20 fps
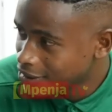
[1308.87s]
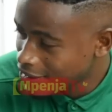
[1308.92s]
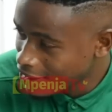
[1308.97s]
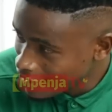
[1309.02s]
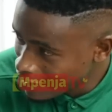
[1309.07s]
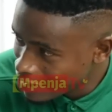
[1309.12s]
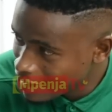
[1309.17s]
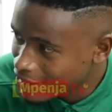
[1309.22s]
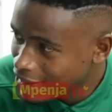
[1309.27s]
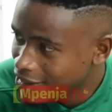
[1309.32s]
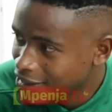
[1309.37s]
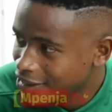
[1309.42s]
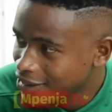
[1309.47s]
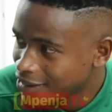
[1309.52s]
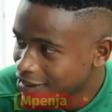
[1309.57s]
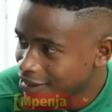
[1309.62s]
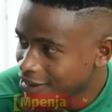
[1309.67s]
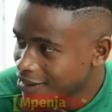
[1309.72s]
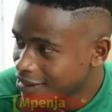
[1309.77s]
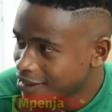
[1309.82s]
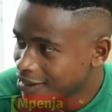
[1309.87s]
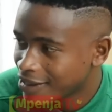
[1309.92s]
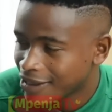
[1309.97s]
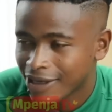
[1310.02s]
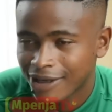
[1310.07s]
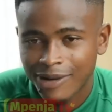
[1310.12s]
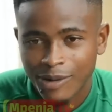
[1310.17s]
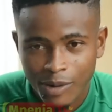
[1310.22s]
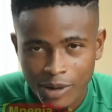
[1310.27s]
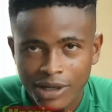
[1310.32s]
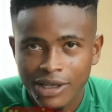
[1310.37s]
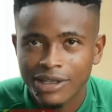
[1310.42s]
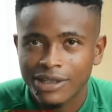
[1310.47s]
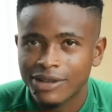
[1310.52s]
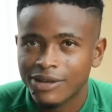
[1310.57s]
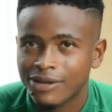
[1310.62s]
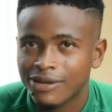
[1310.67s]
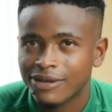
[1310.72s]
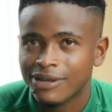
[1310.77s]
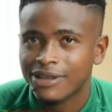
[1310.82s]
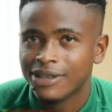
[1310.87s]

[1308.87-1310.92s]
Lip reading: Ya. Kweli.